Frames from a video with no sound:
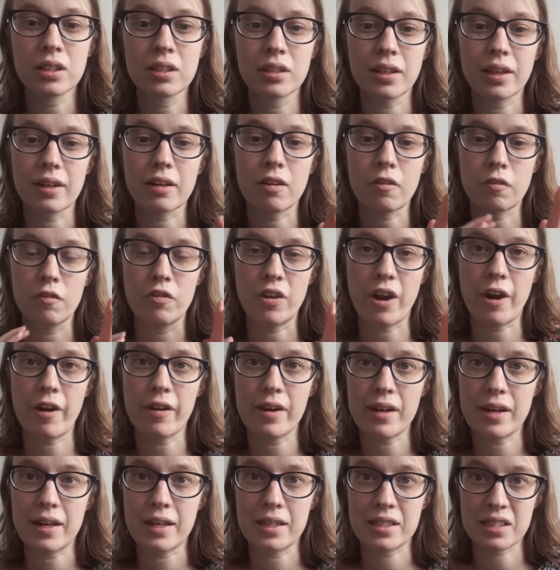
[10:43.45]
like
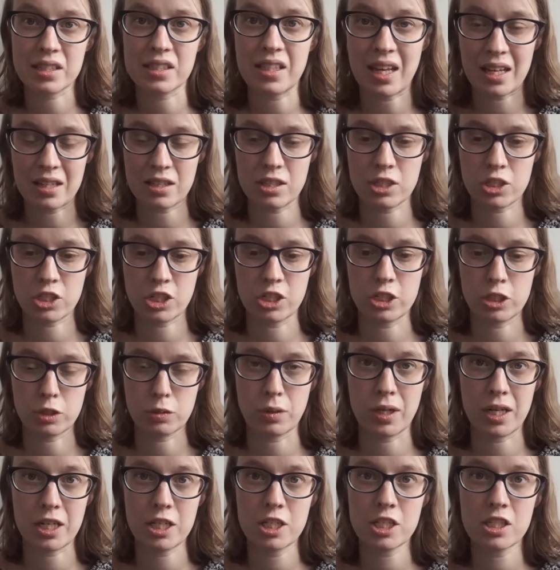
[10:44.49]
very intense
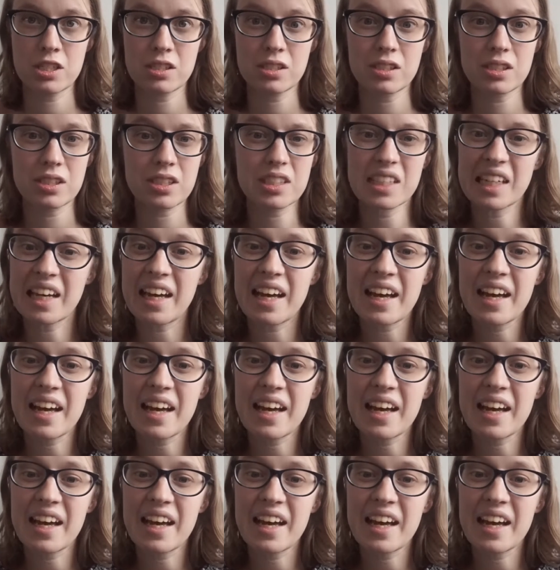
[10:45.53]
situations.